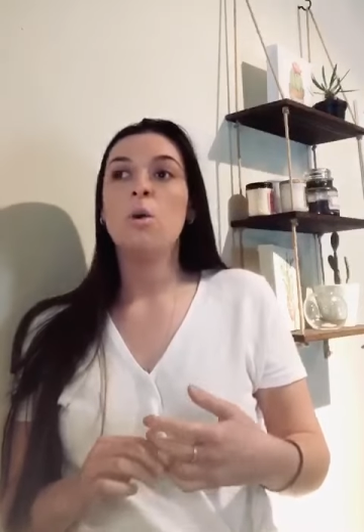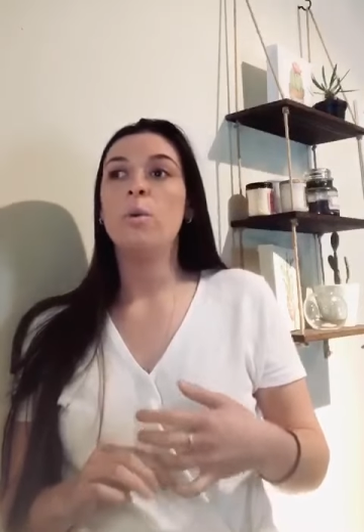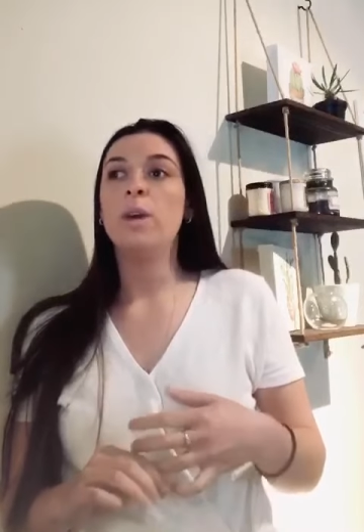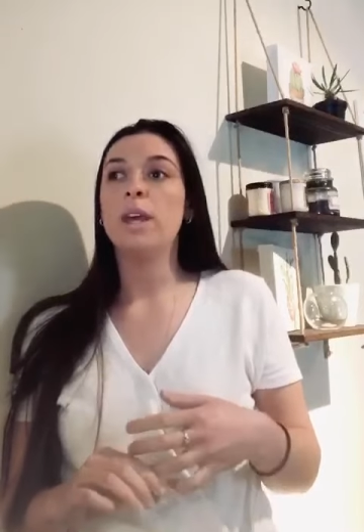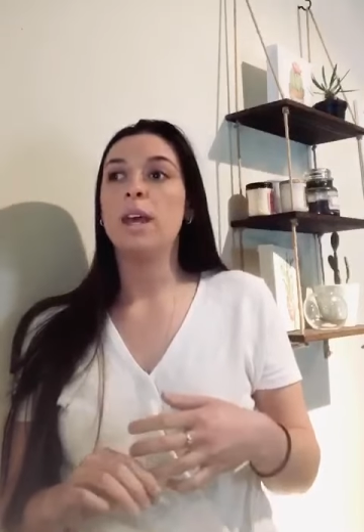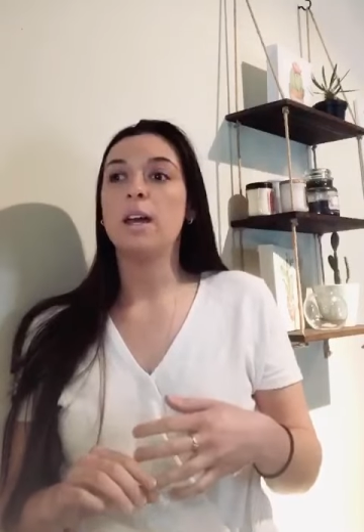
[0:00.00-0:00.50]

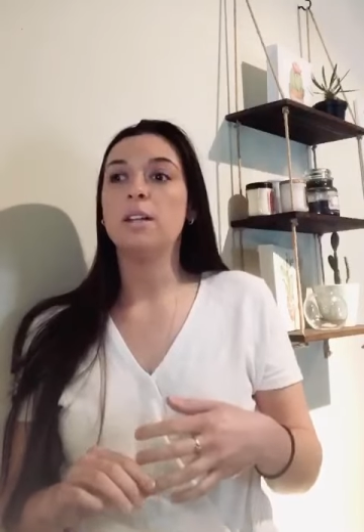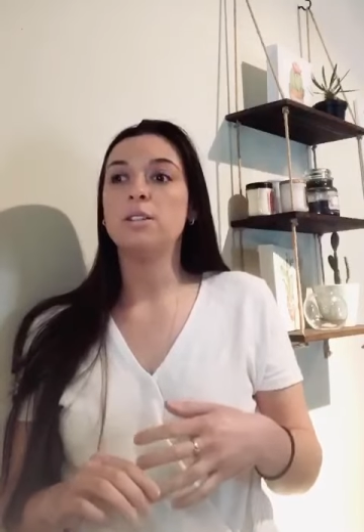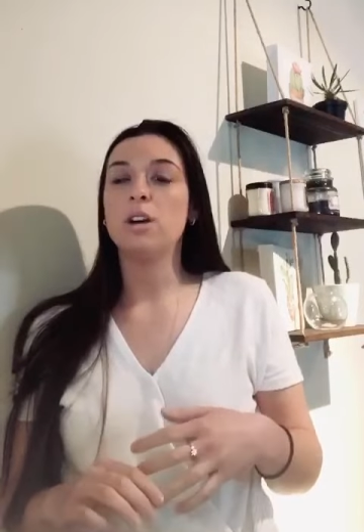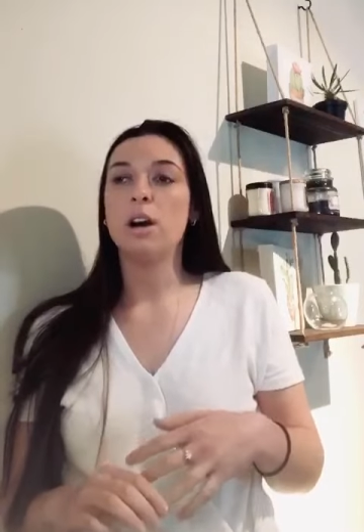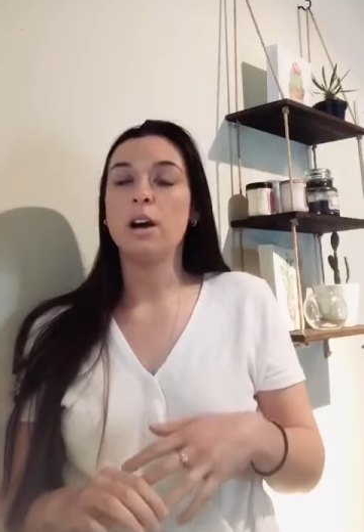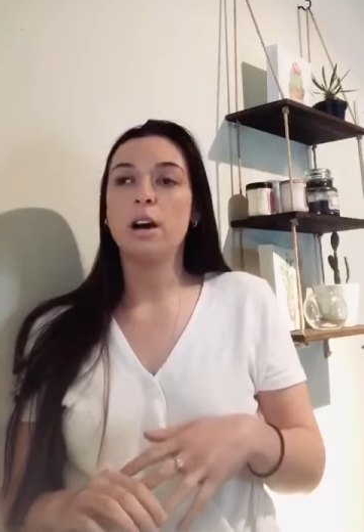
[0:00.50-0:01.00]
We can
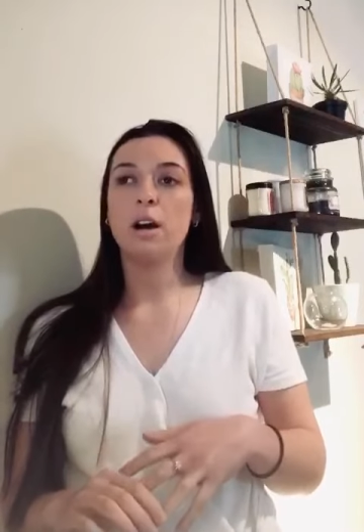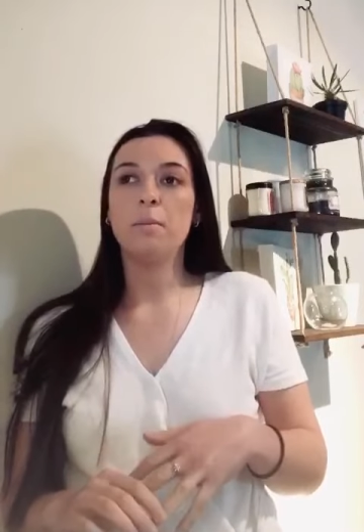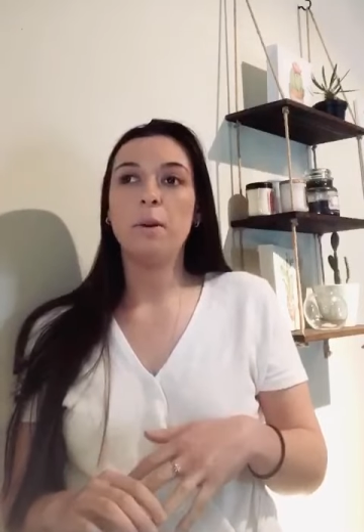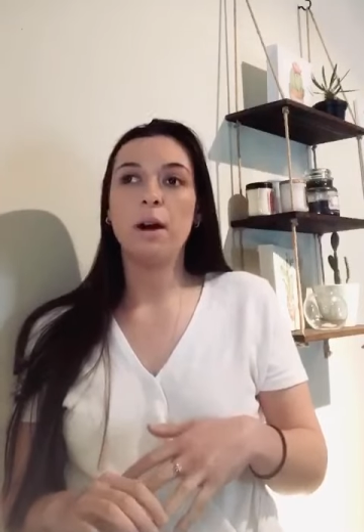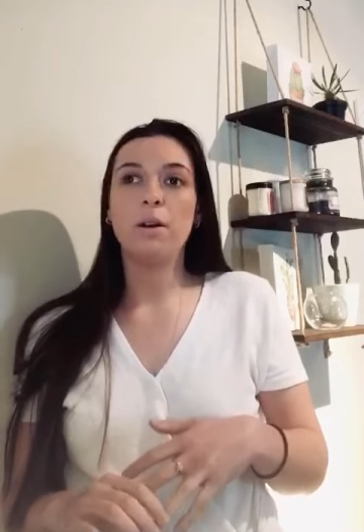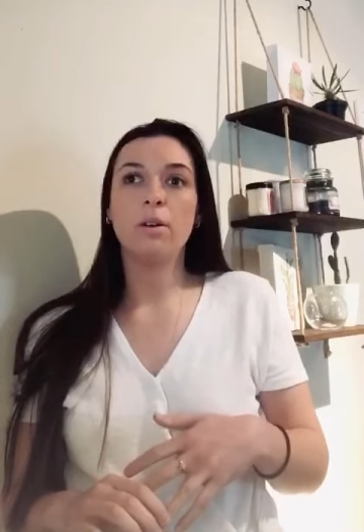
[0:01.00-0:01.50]
talk
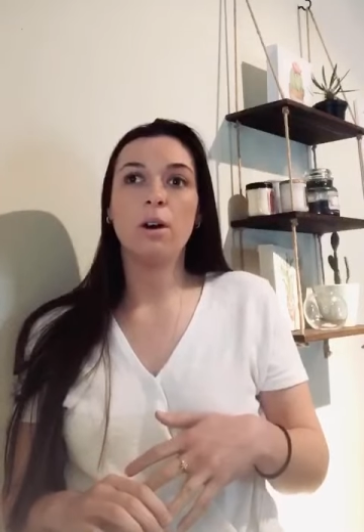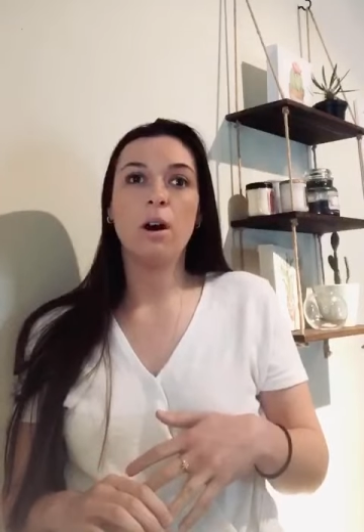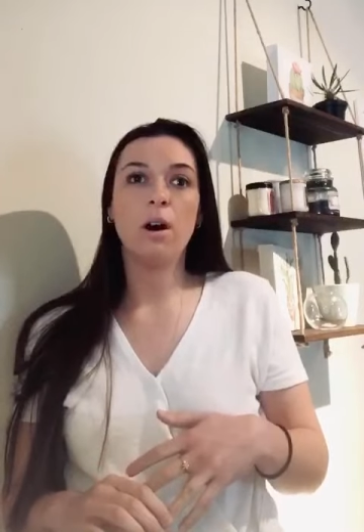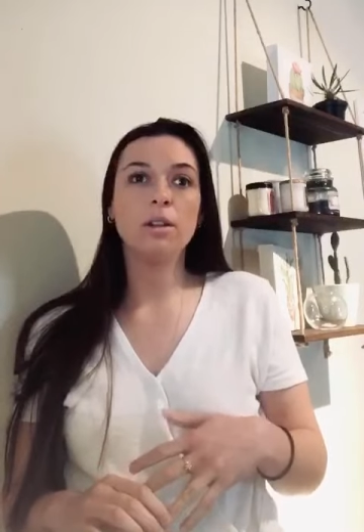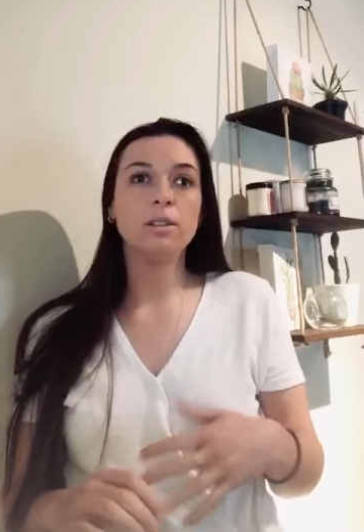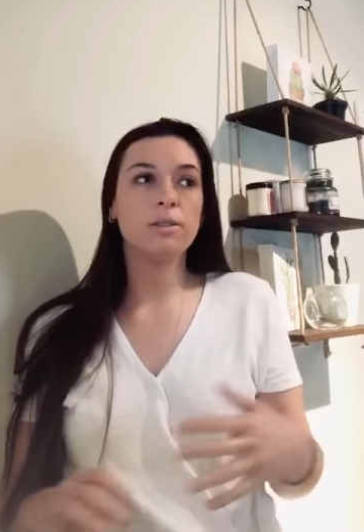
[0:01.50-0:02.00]
about
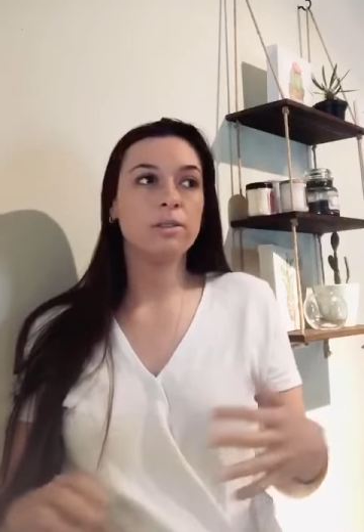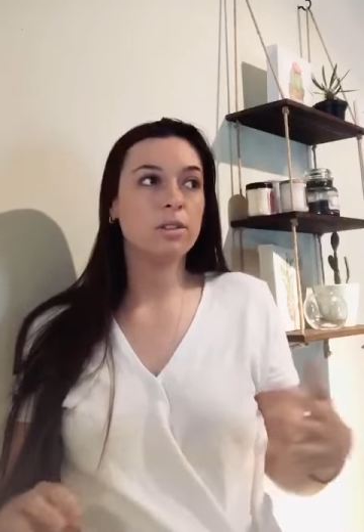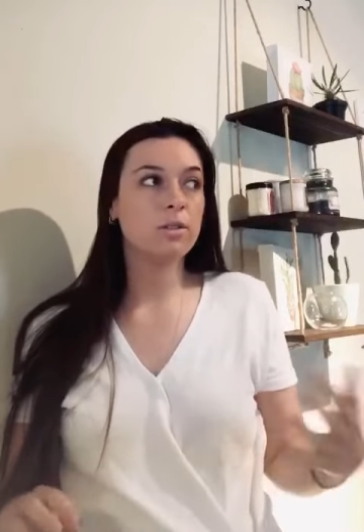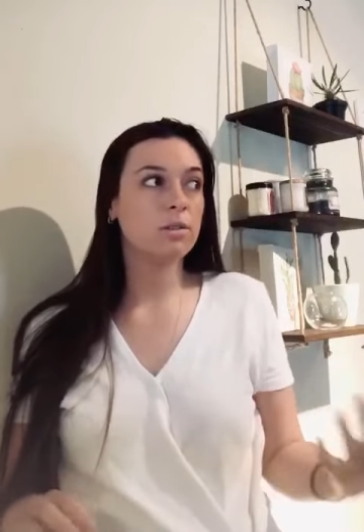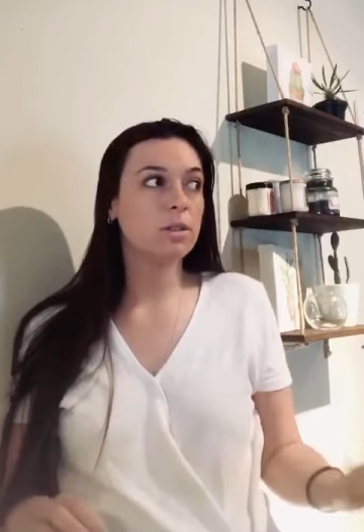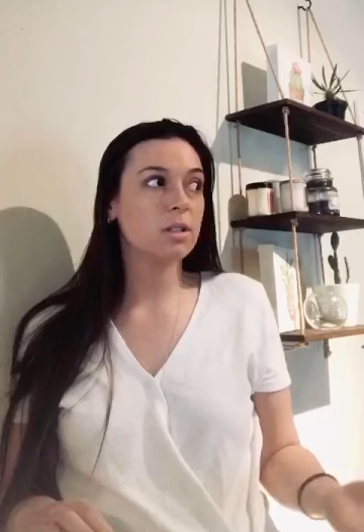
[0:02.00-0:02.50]
all different
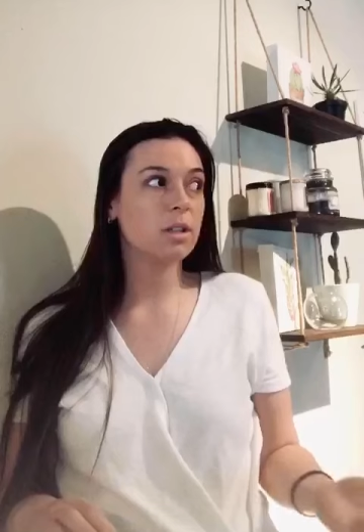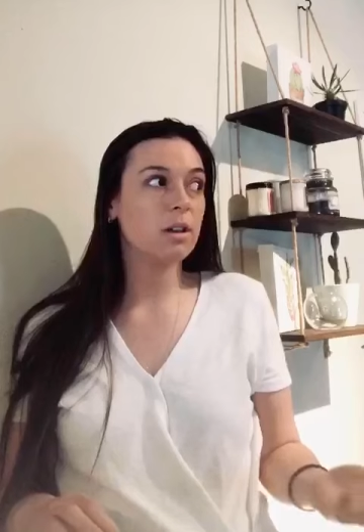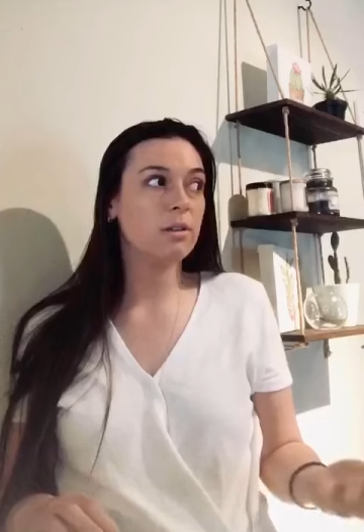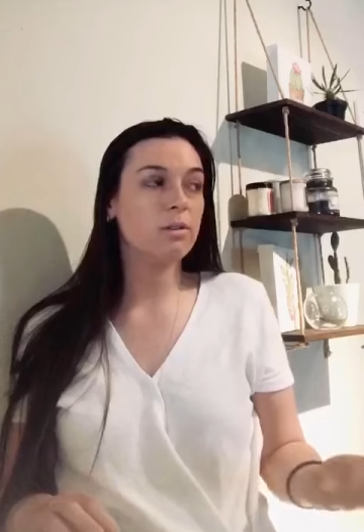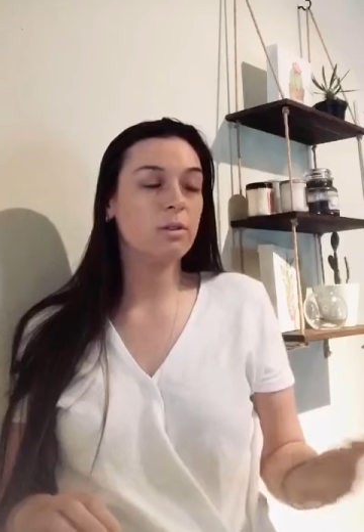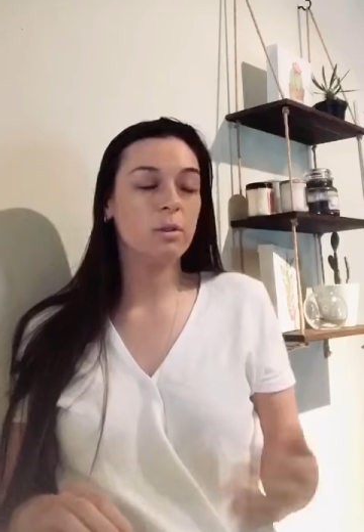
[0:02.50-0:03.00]
sorts
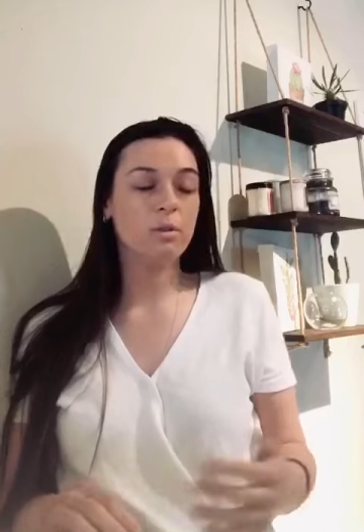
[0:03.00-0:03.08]
of